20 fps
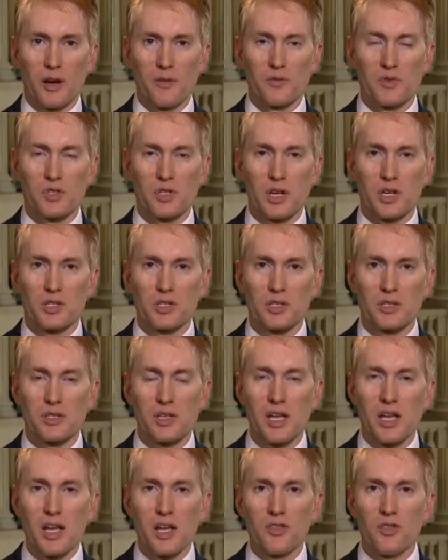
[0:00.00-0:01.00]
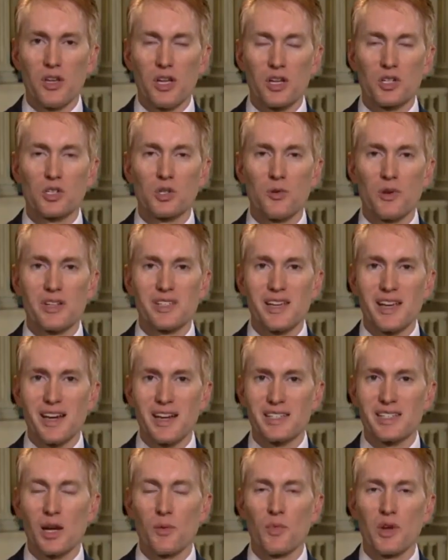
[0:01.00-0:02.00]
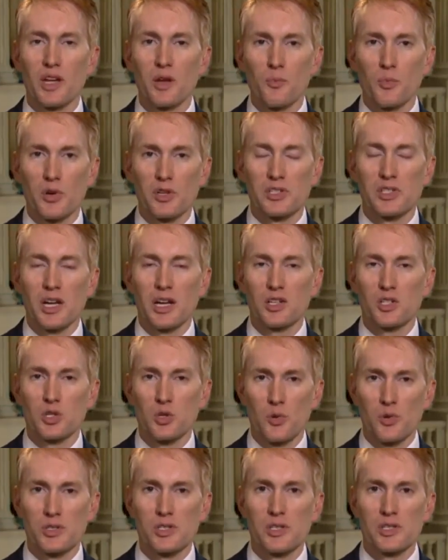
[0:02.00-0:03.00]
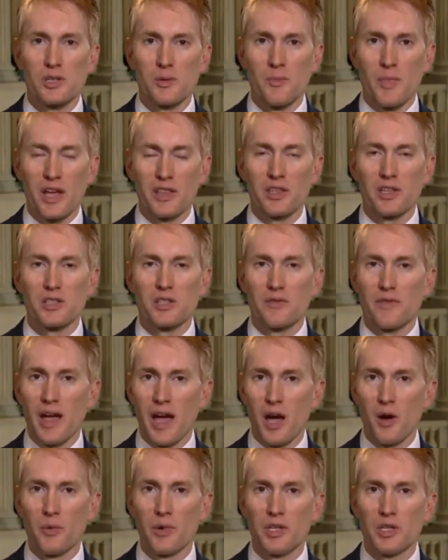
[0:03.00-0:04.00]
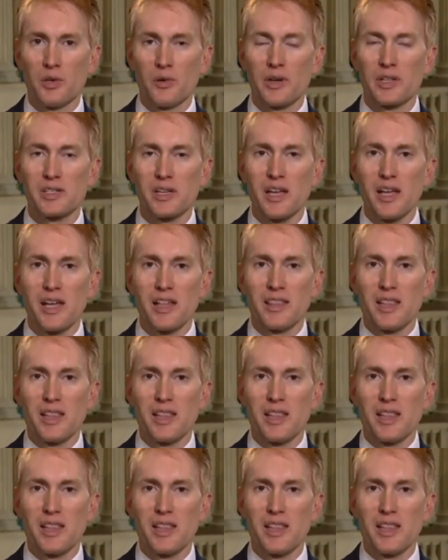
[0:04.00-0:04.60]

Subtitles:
their conversations. The issue is anytime we can protect sources and methods of how we do it